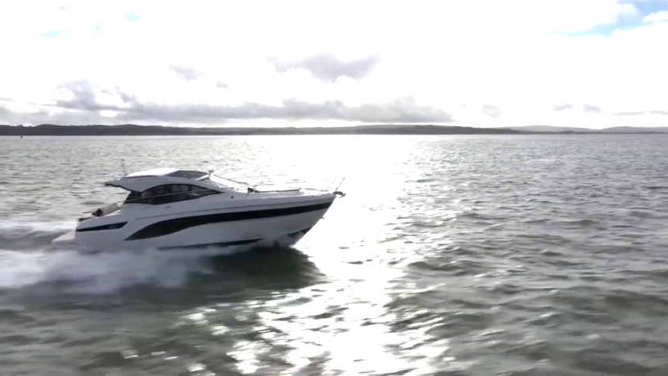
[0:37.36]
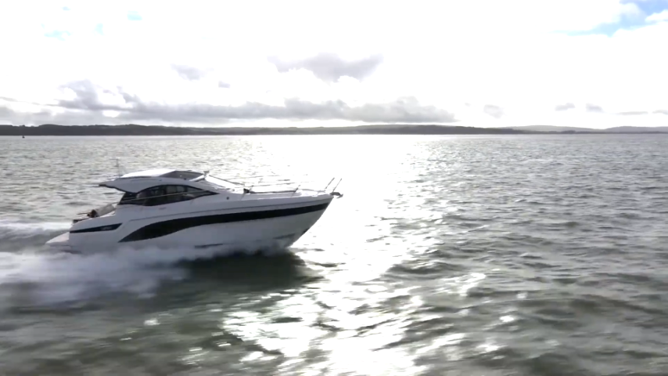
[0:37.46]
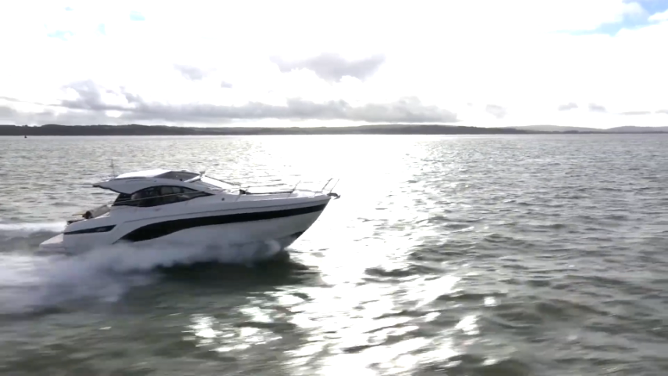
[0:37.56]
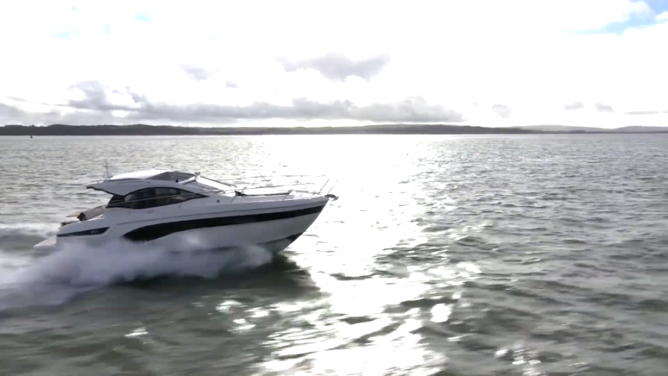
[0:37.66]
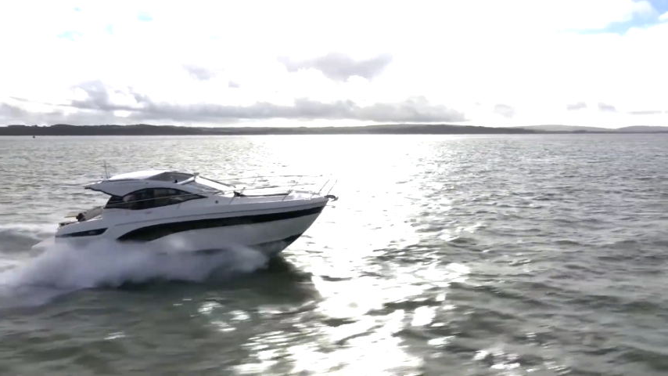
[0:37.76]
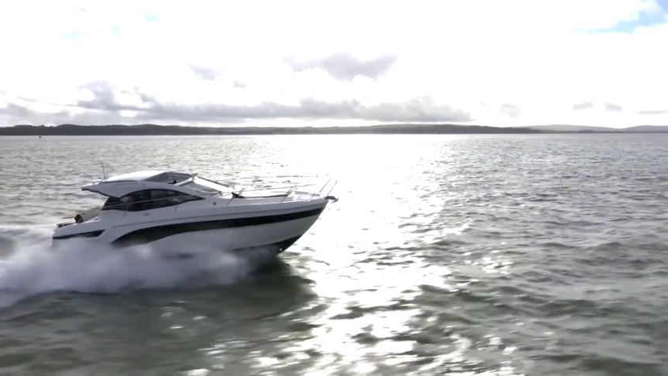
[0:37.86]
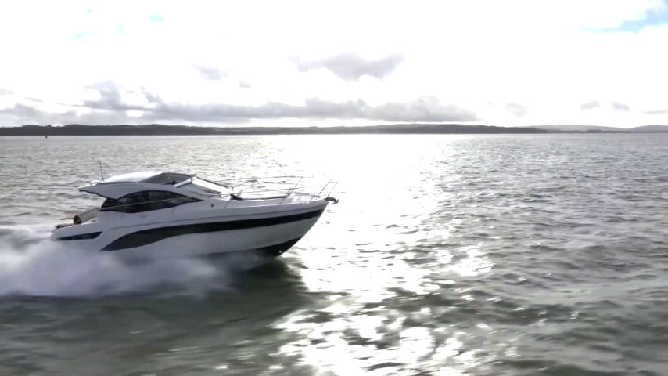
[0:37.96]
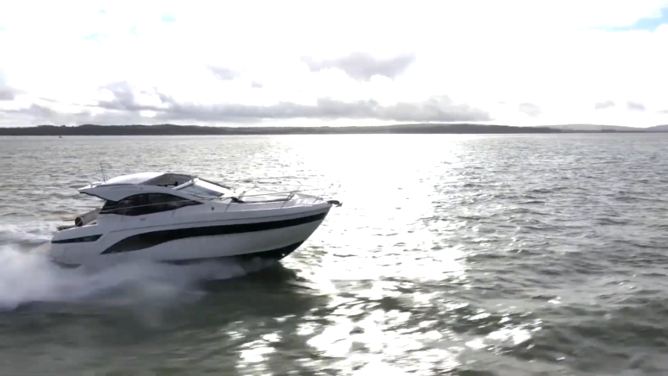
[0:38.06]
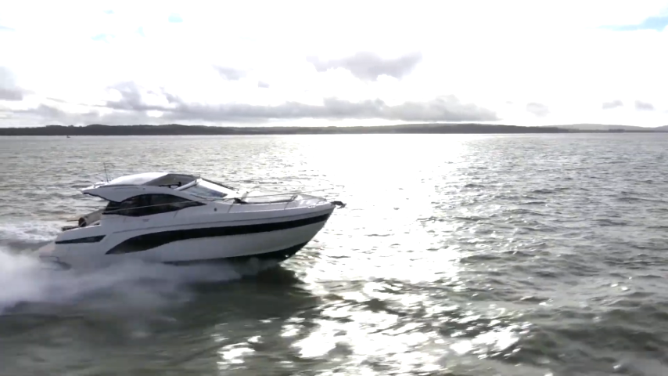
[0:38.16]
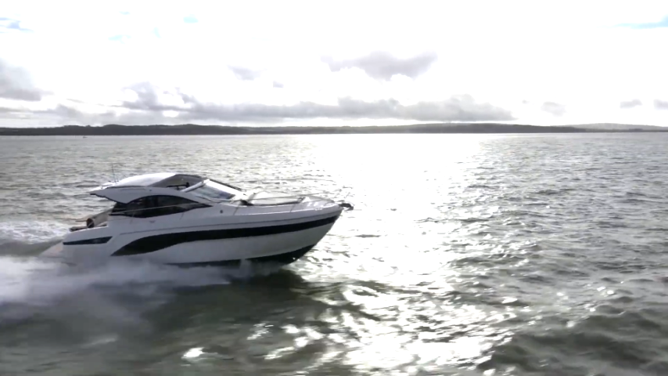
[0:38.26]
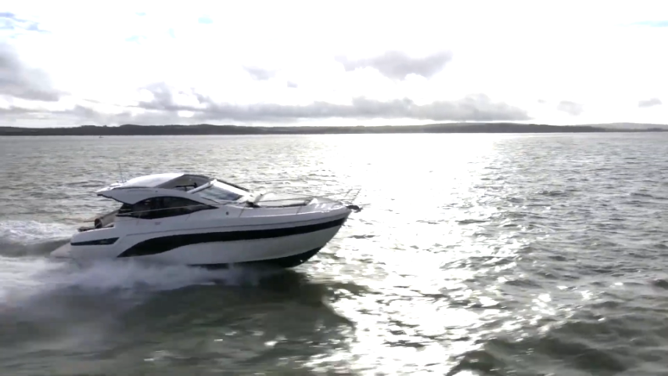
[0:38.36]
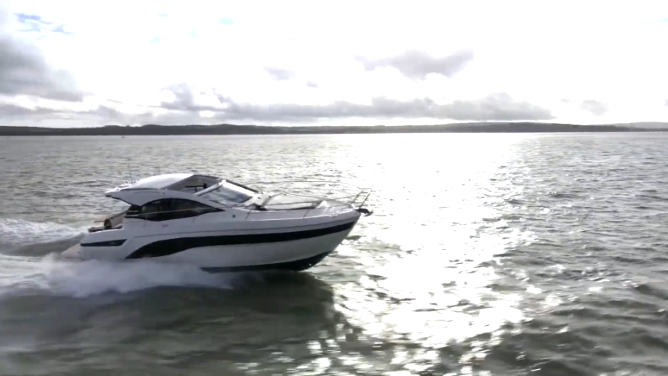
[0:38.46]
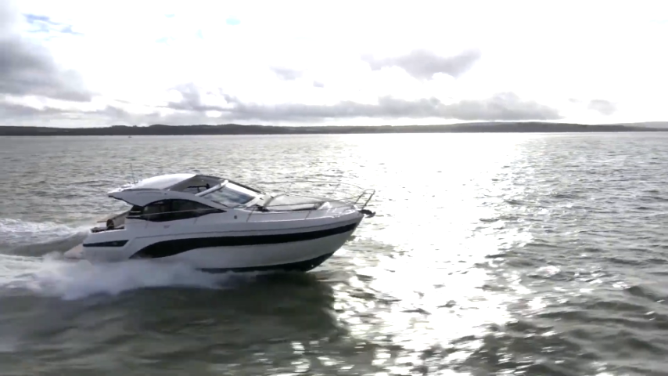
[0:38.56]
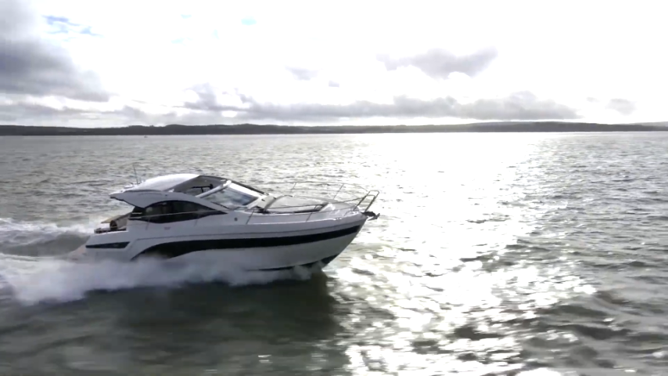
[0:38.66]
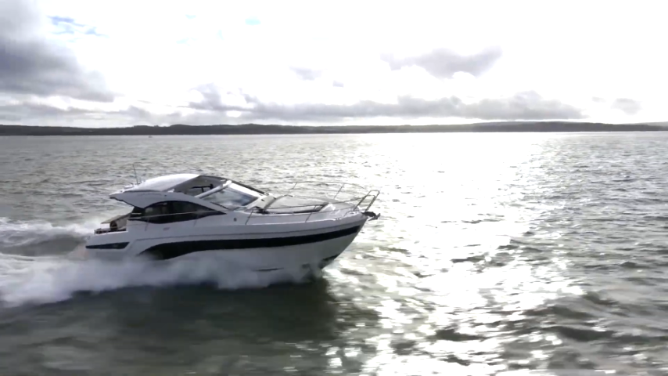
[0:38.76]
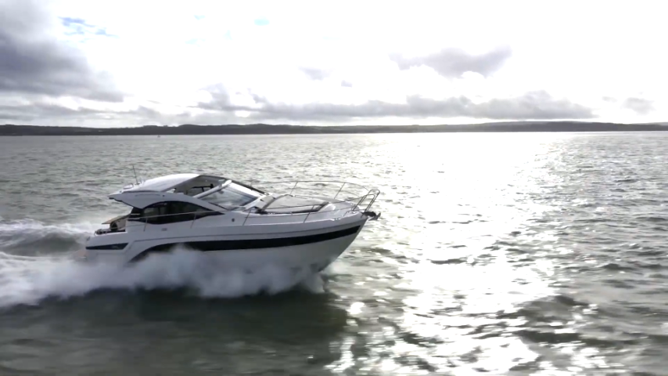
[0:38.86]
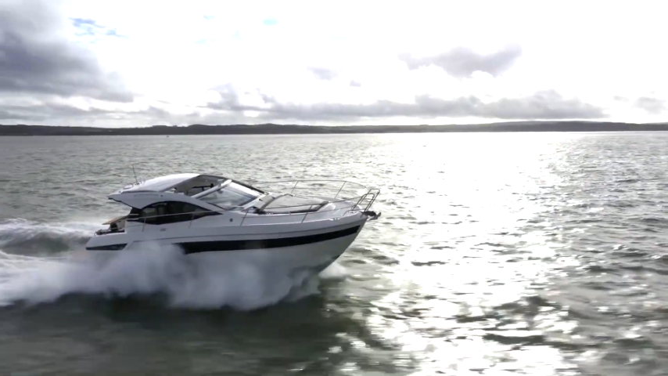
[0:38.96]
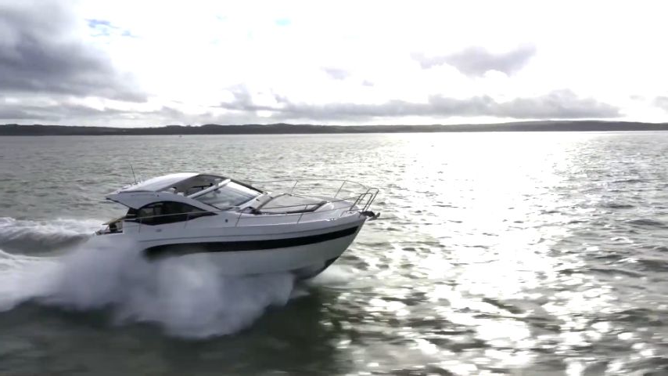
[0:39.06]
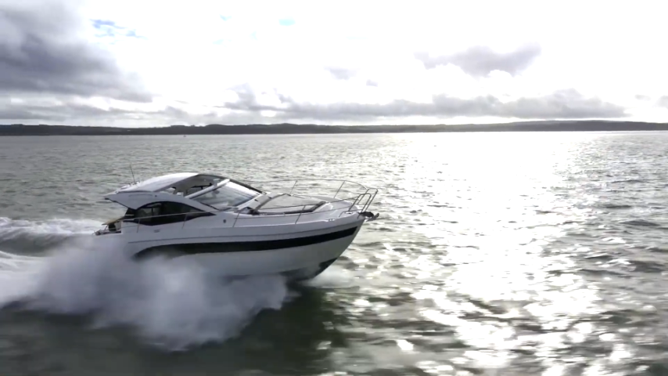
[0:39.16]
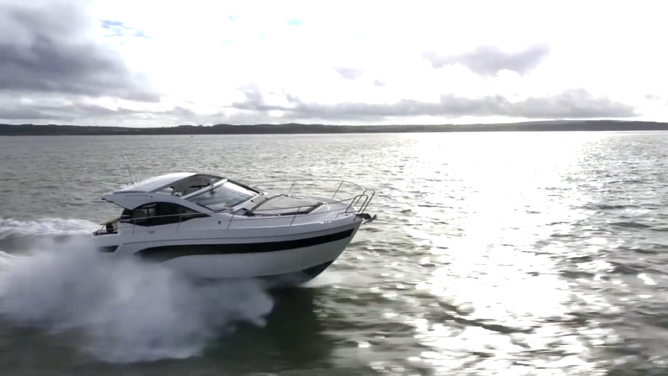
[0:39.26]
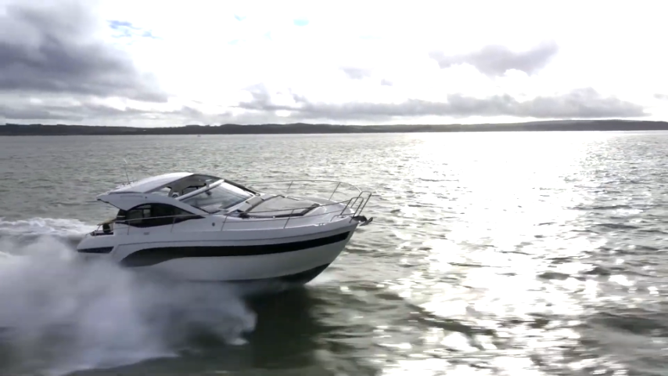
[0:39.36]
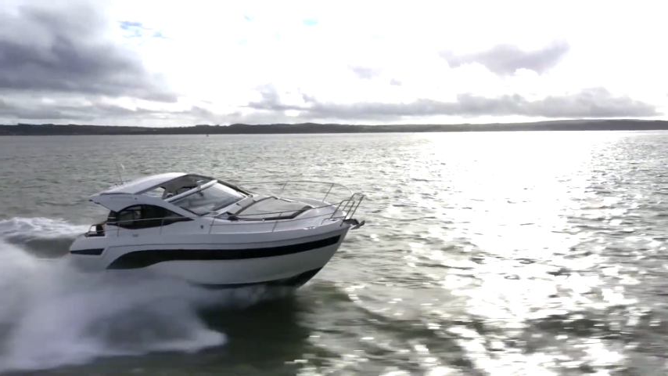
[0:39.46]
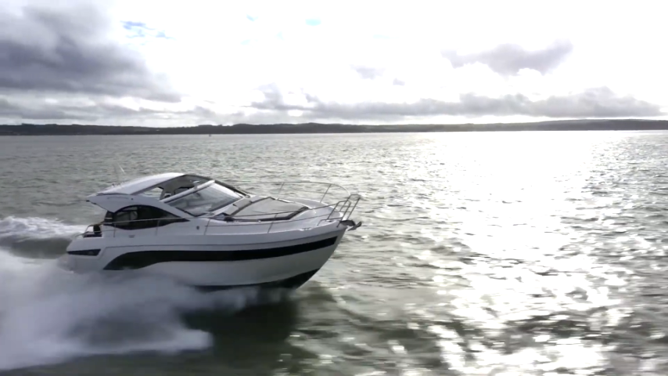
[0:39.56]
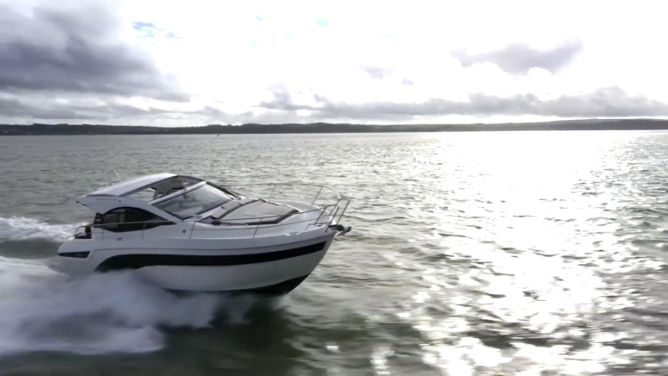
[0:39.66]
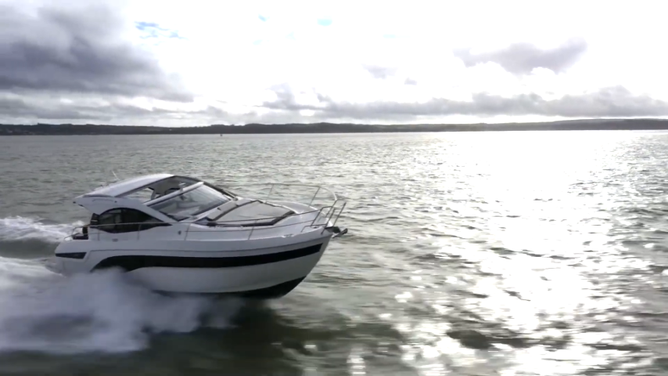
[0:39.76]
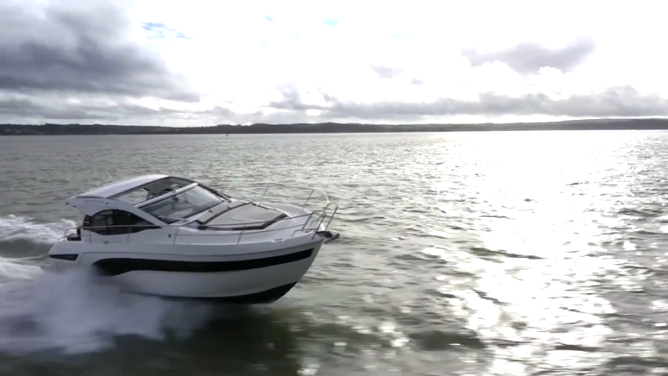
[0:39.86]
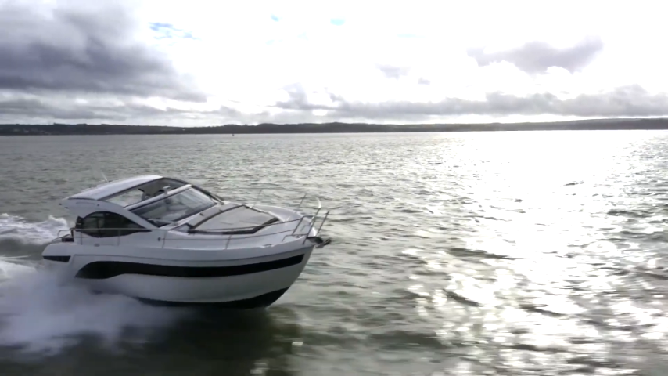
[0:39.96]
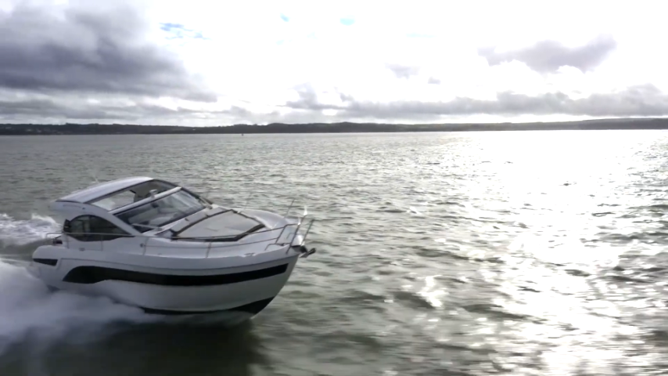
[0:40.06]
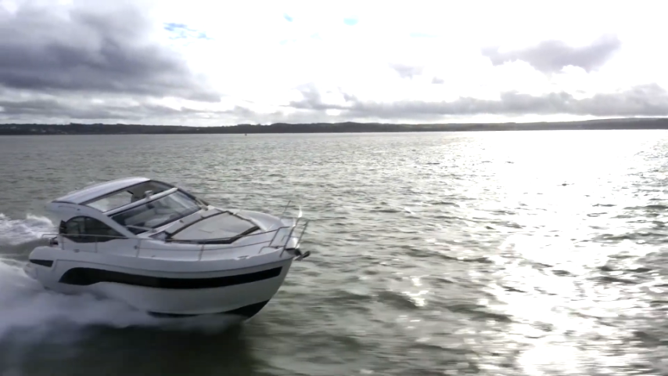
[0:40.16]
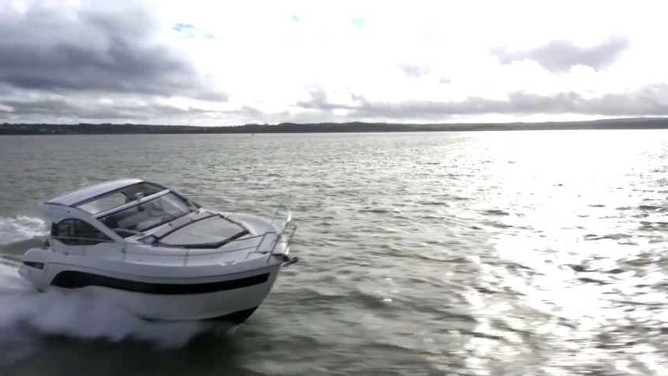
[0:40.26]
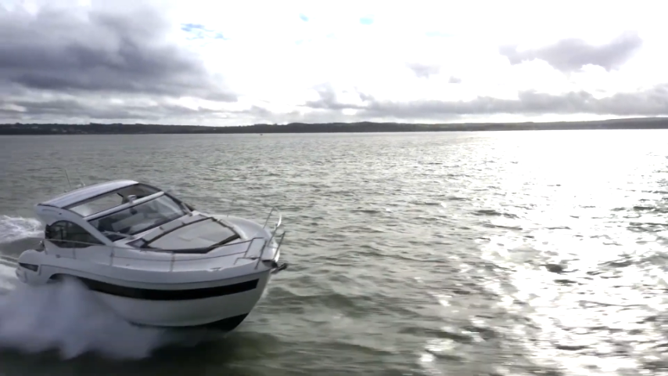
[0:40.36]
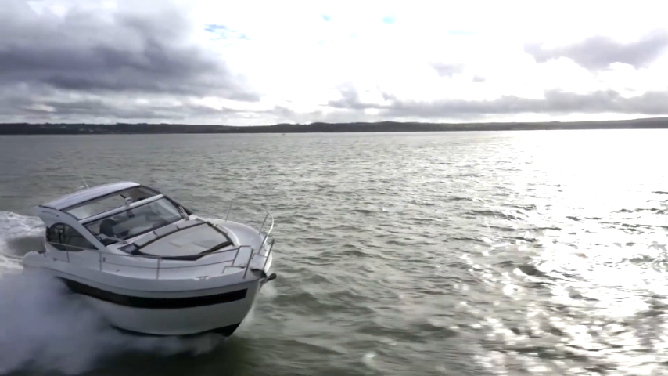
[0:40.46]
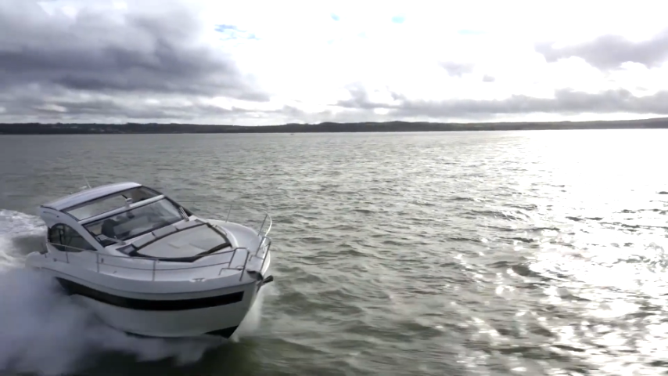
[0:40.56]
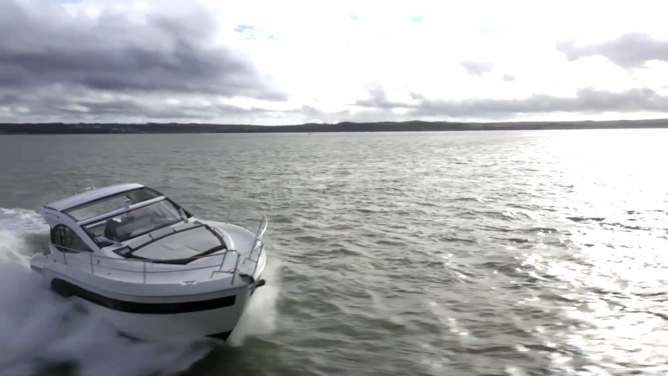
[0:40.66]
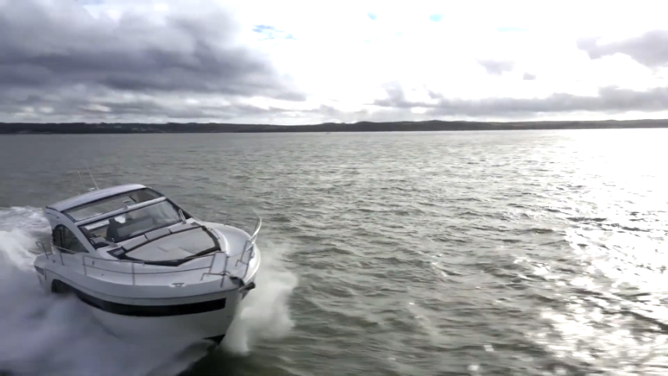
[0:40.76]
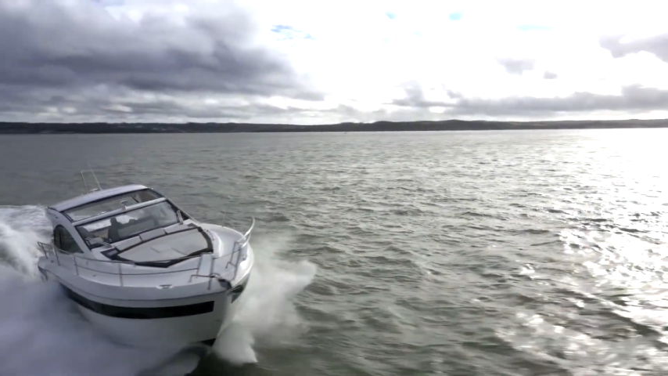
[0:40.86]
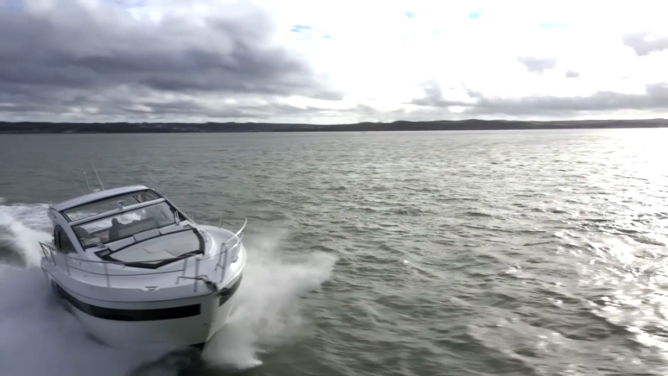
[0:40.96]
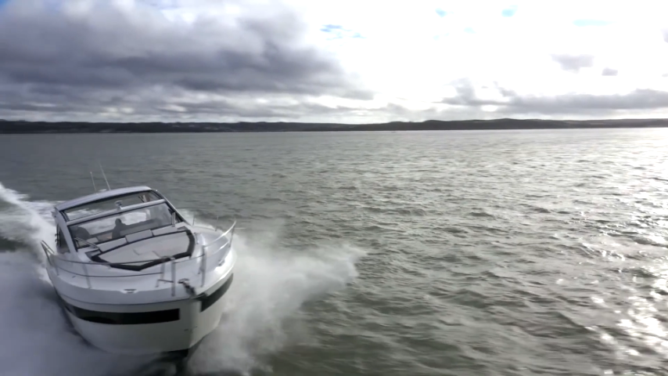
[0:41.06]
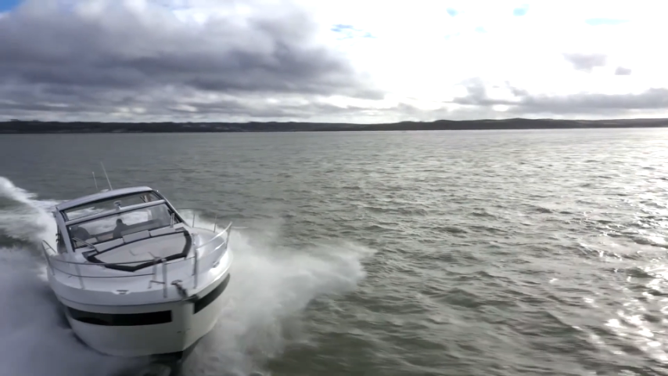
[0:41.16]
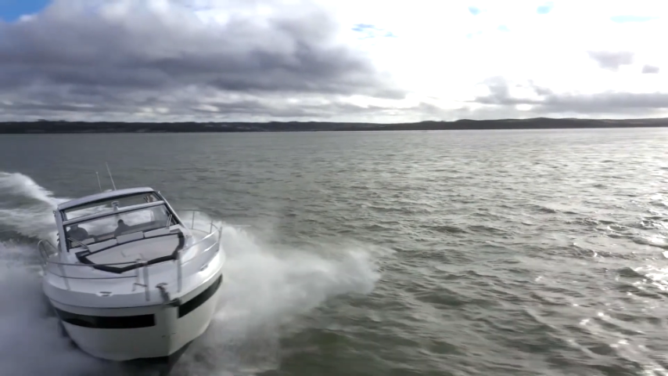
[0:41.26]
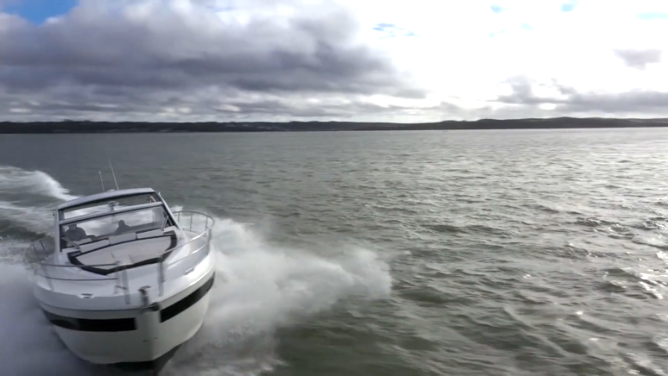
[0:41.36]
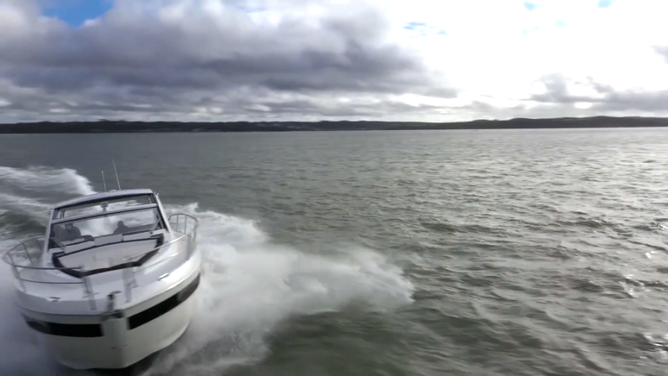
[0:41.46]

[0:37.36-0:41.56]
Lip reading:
[unreadable: no face in view]